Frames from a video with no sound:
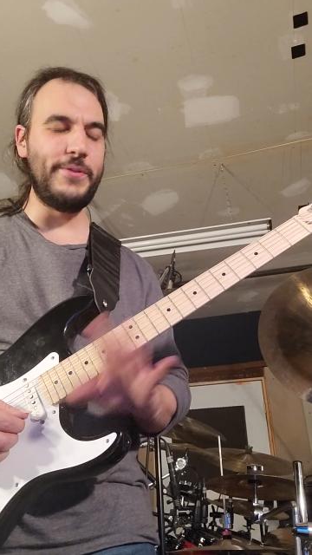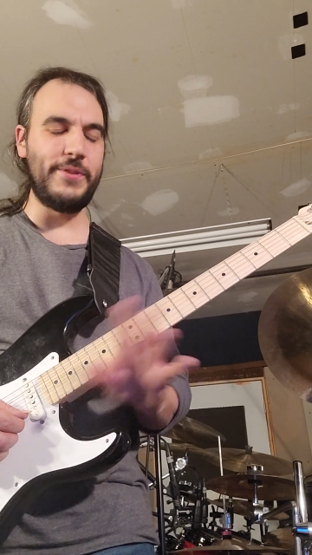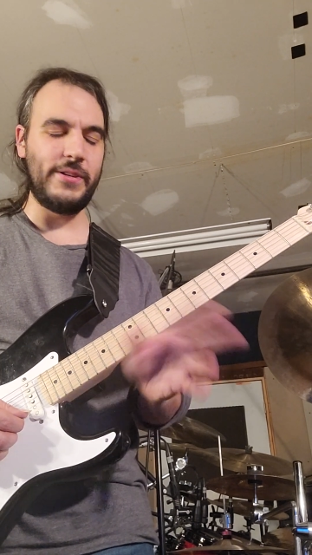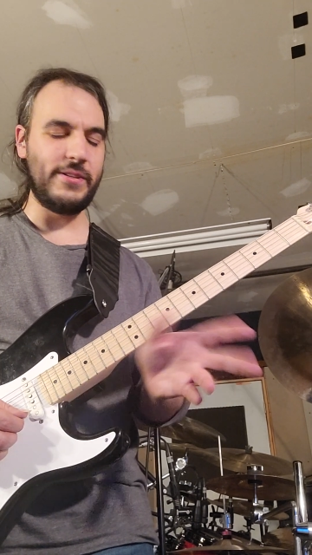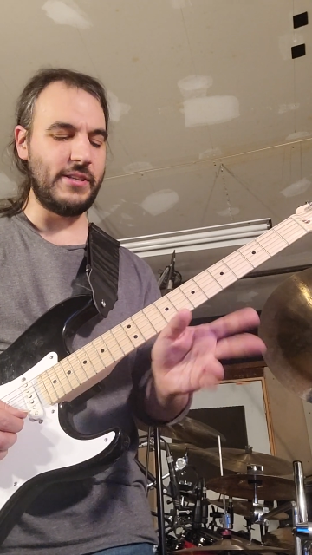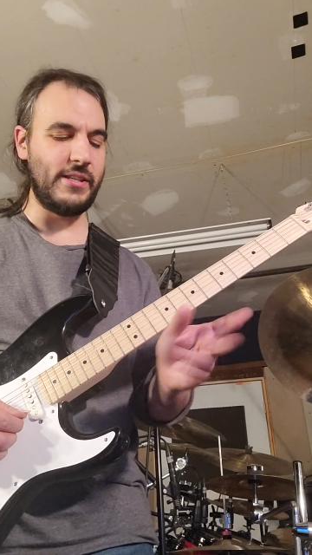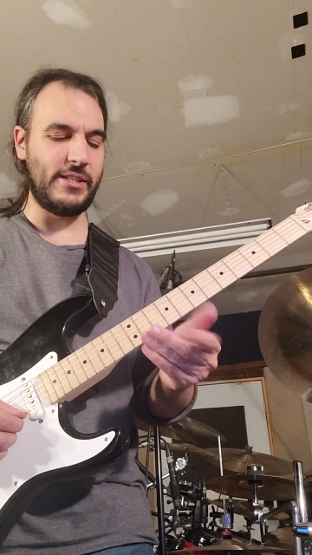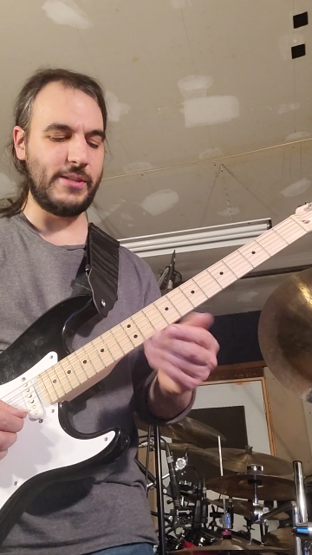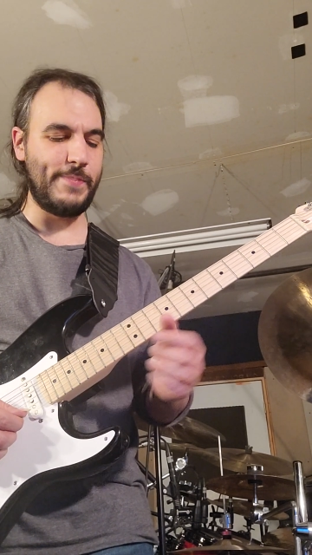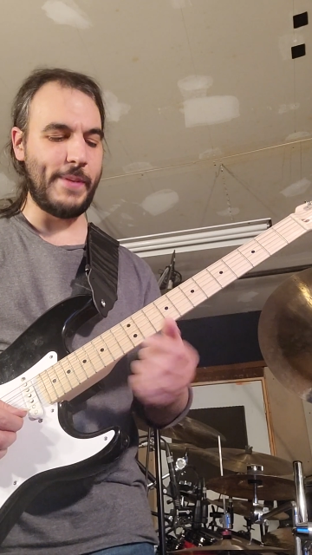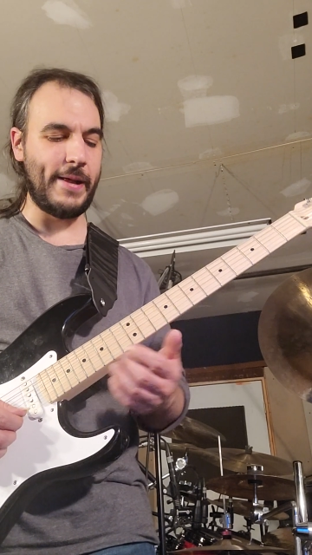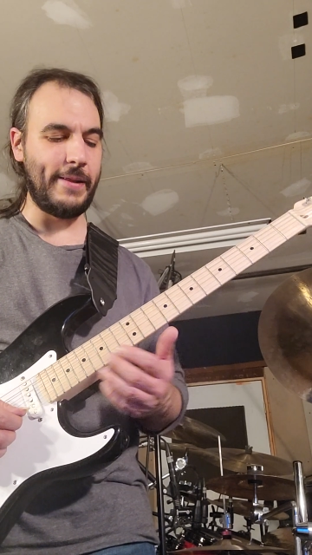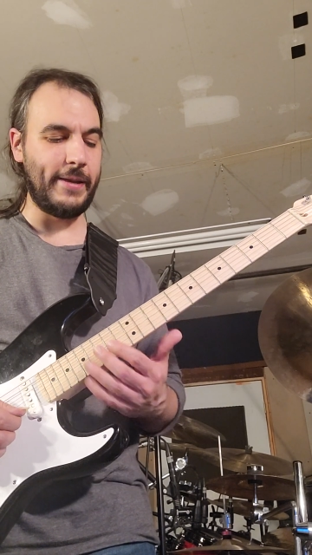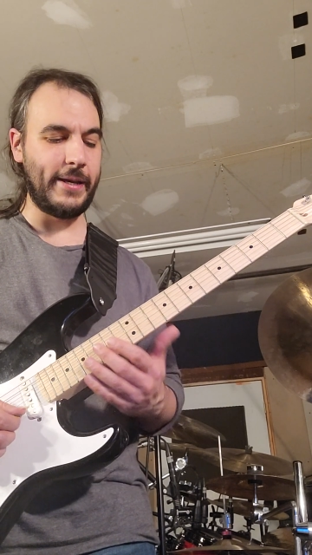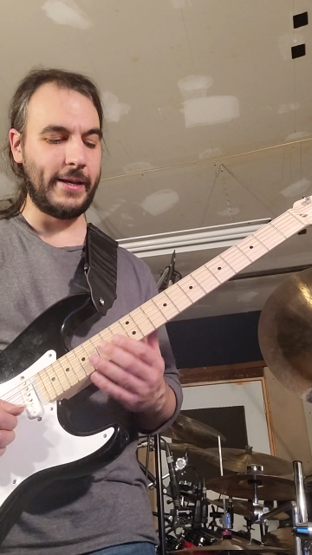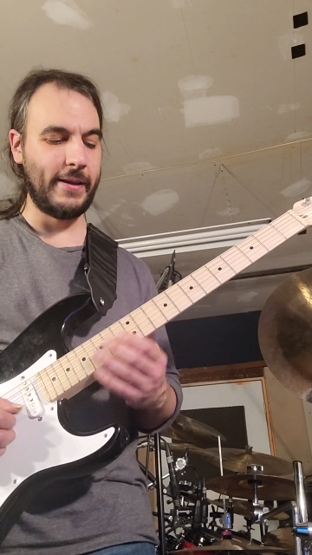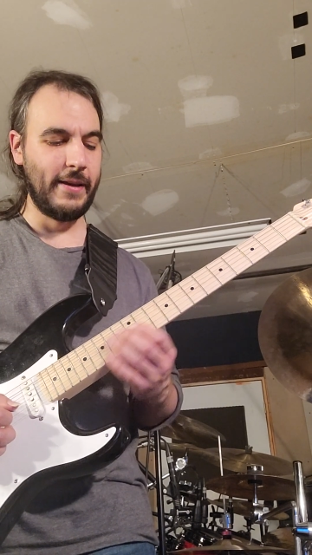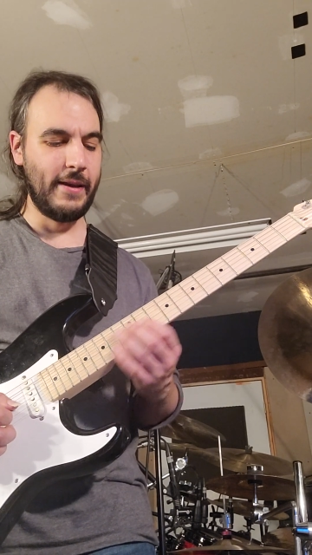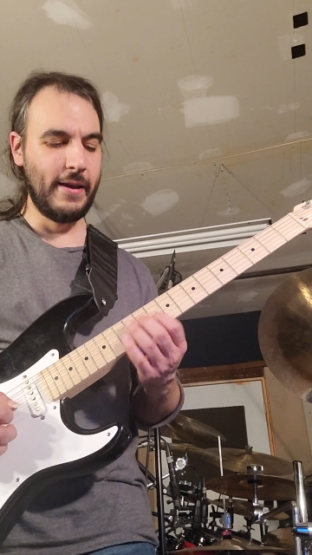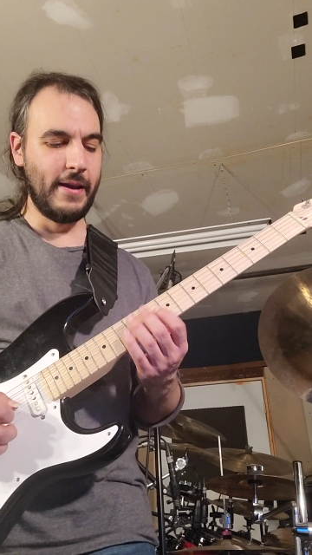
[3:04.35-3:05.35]
It's just a
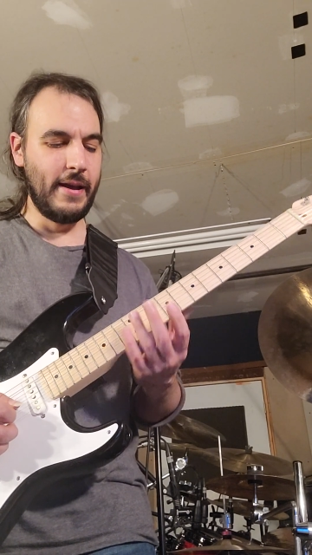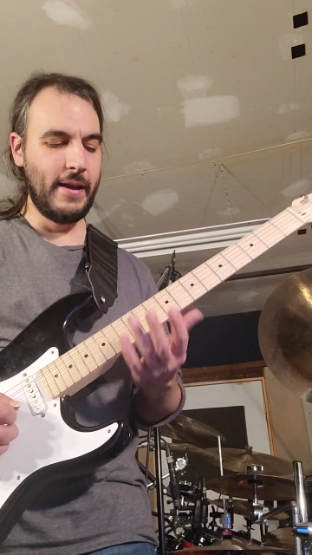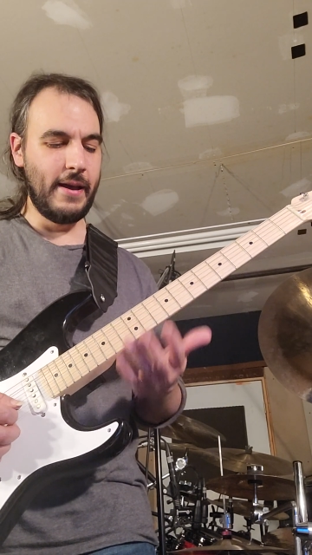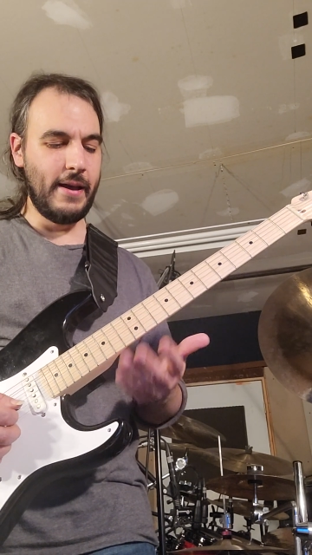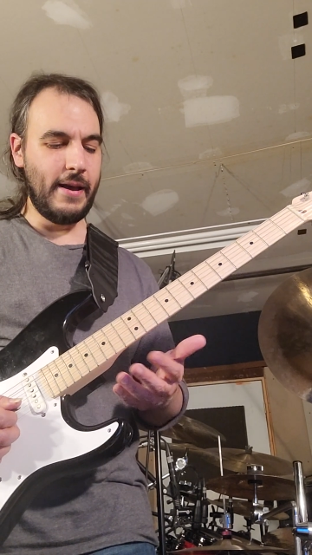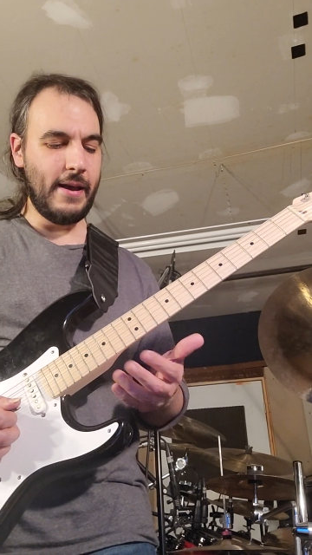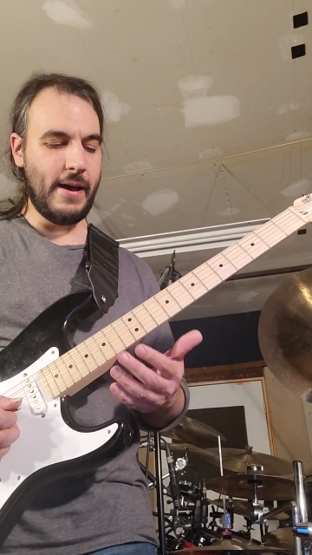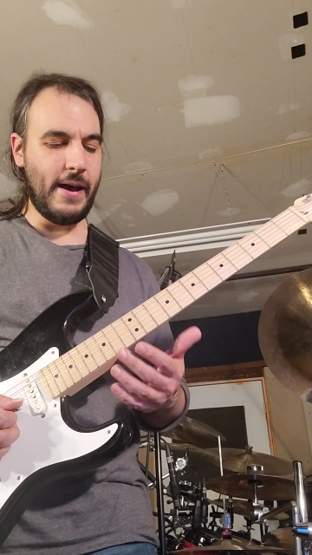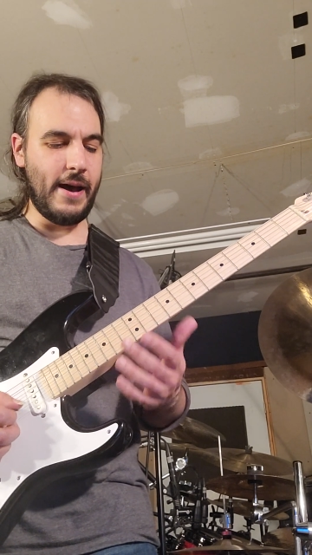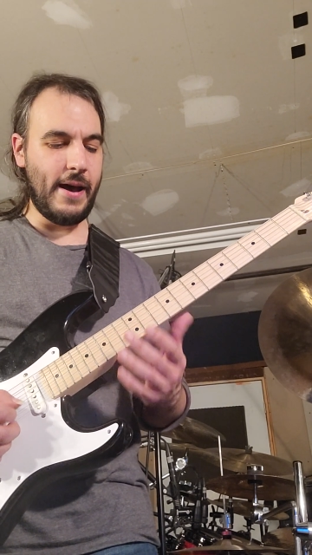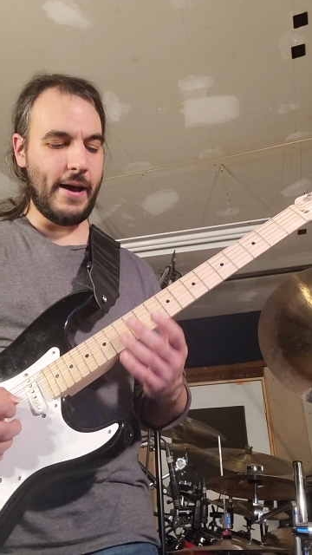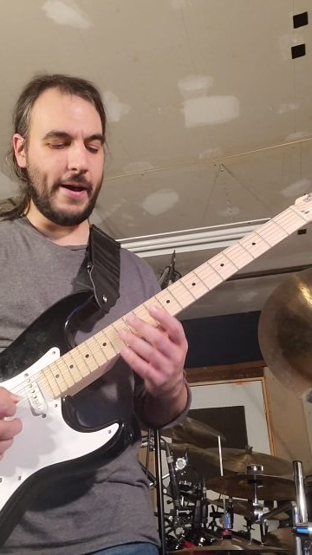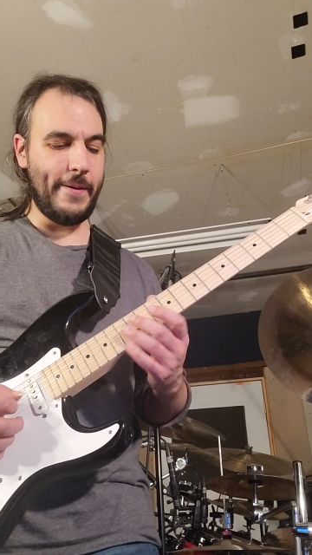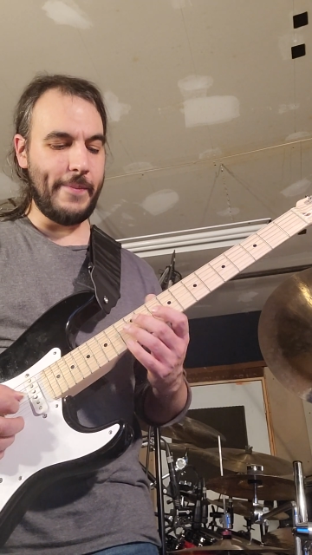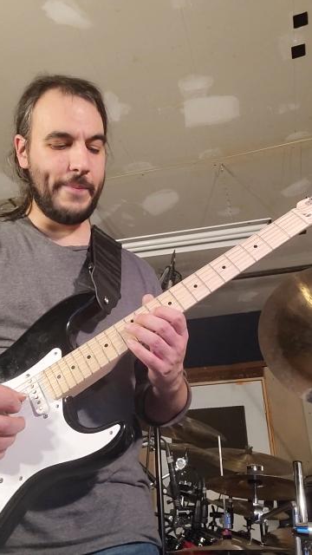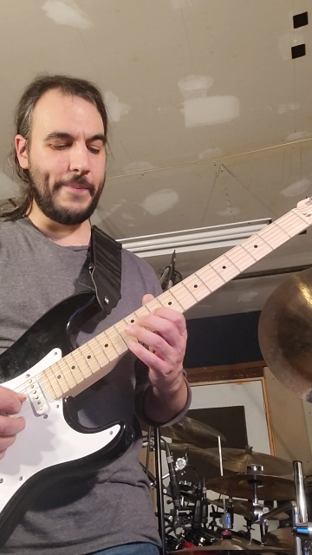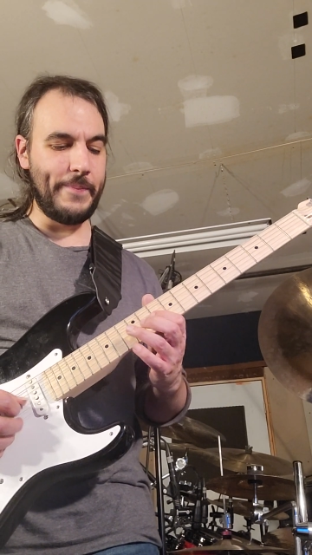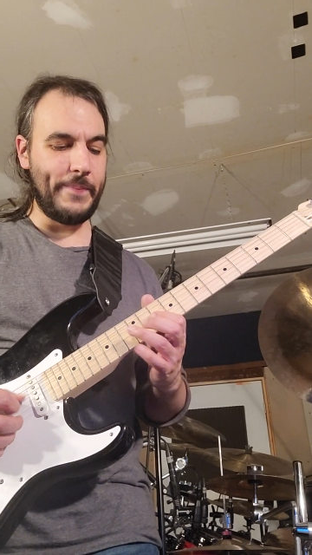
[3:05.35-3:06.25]
spelling. So